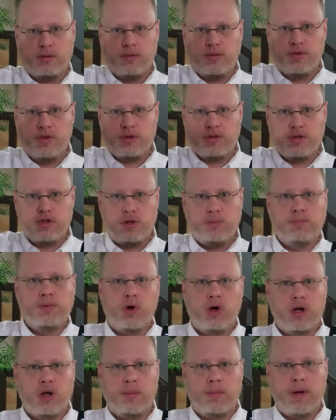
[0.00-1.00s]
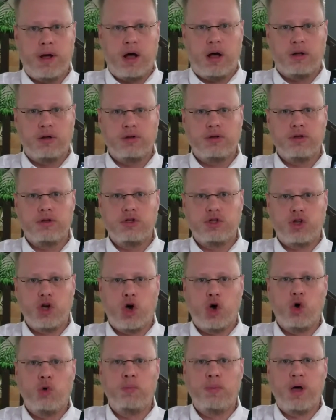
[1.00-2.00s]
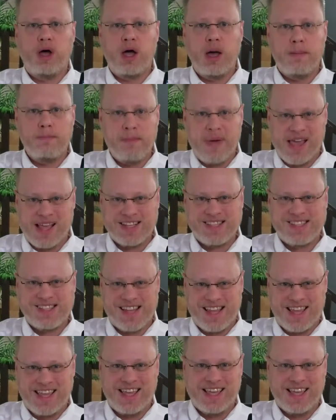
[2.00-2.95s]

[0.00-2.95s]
This is a book about tulpamancy.